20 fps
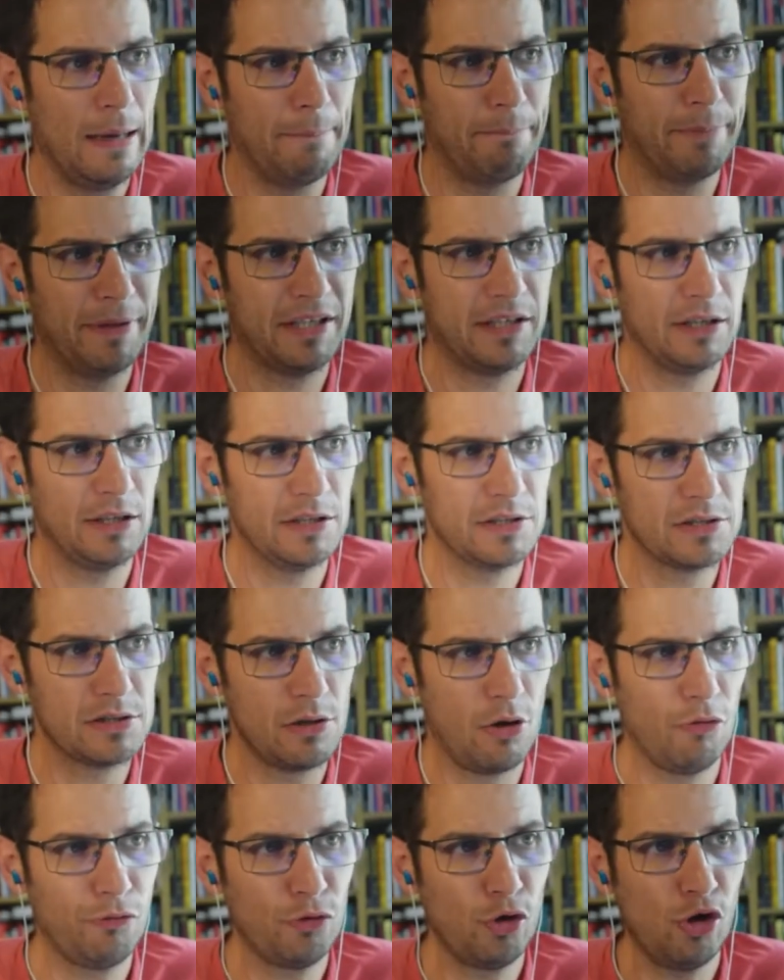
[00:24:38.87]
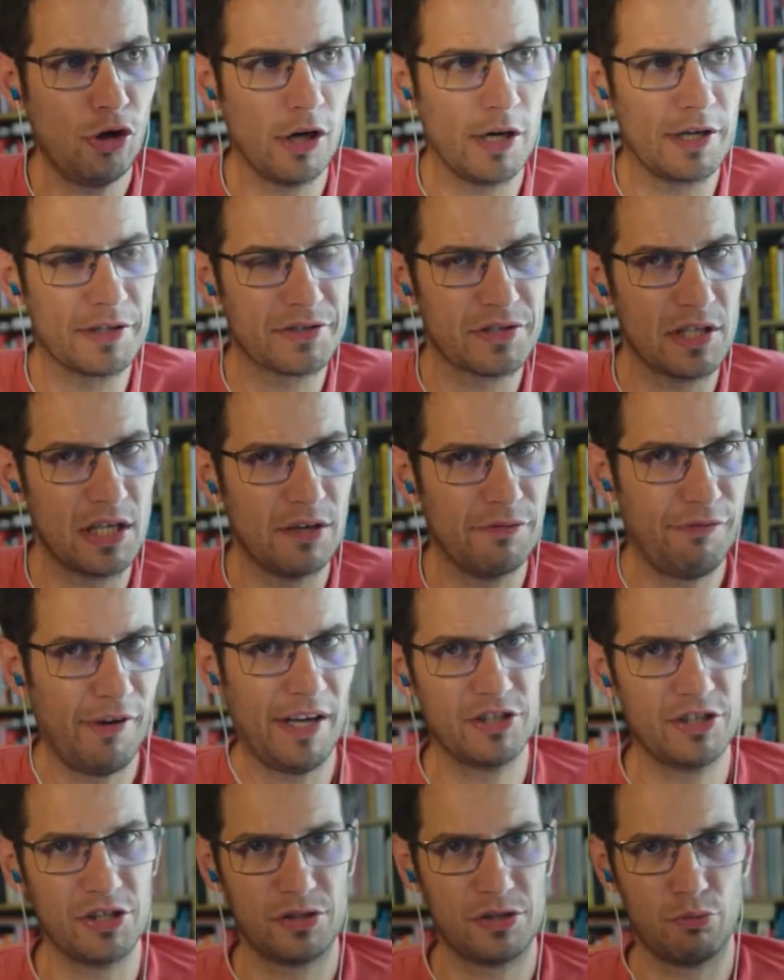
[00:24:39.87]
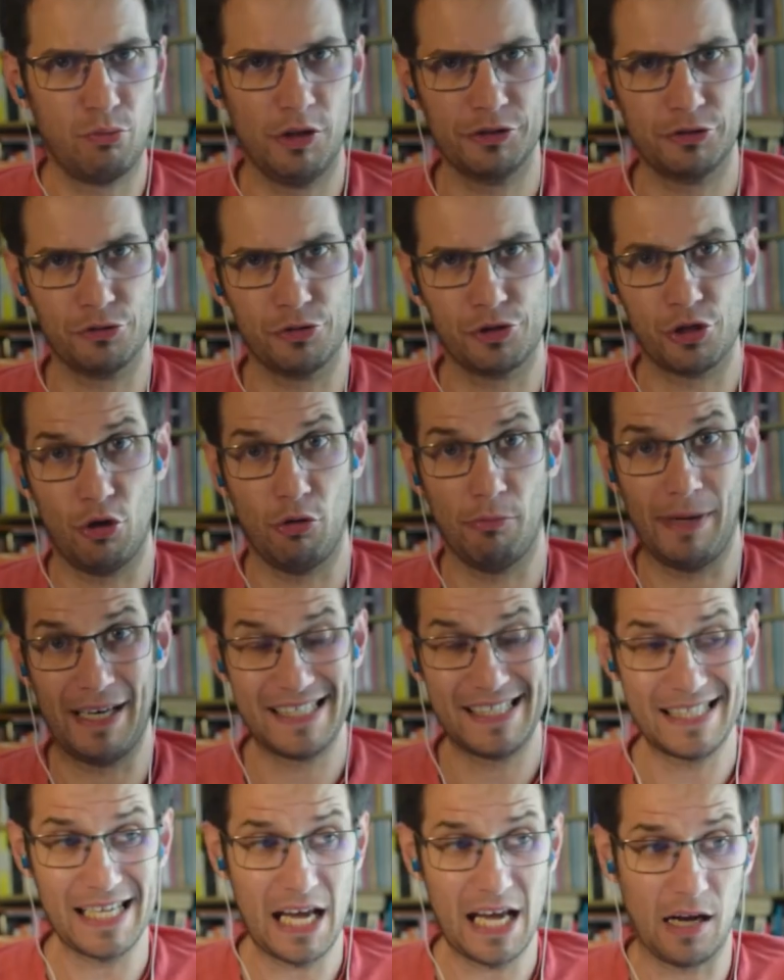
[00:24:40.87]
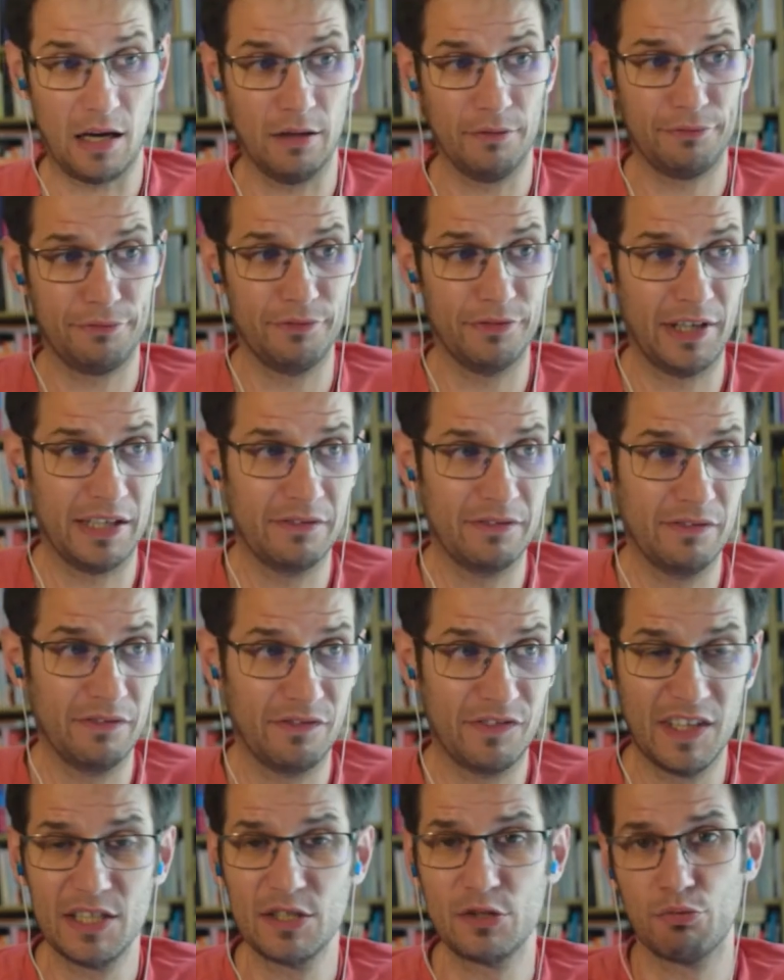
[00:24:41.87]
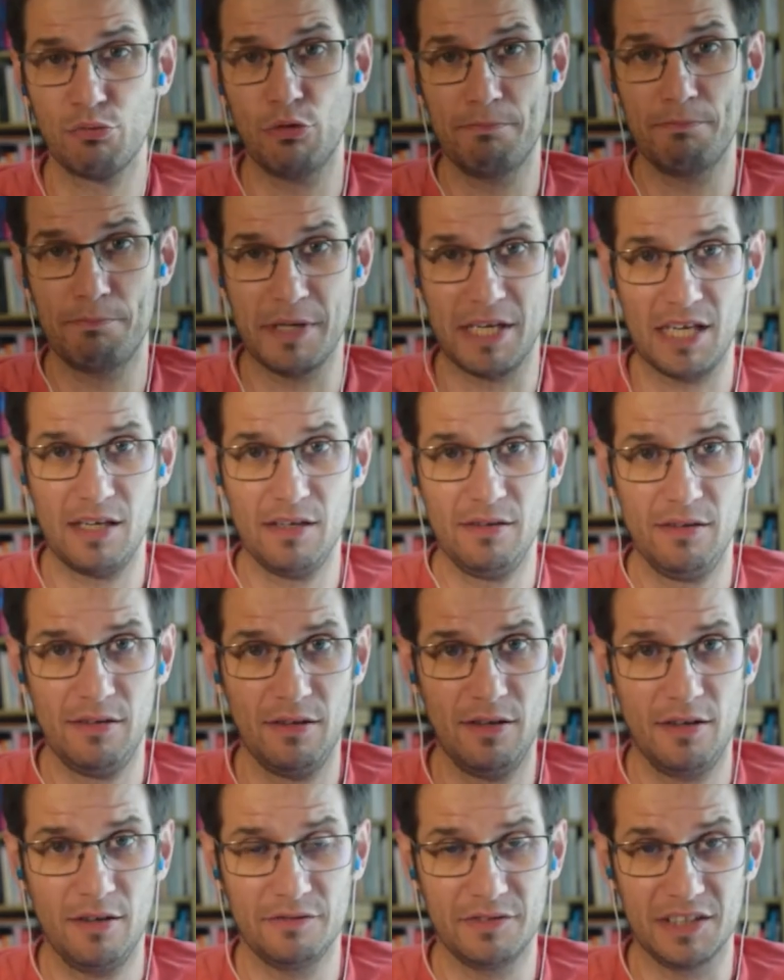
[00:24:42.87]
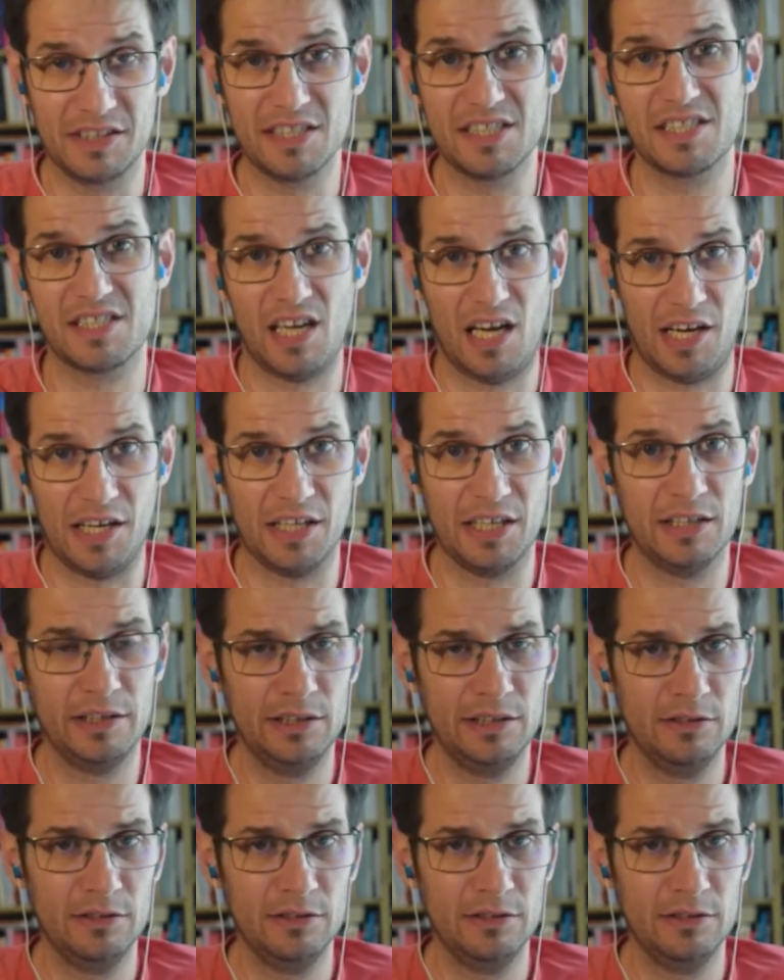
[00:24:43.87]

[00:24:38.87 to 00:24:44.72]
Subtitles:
because, of course, if I just want to show myself, then this will be the design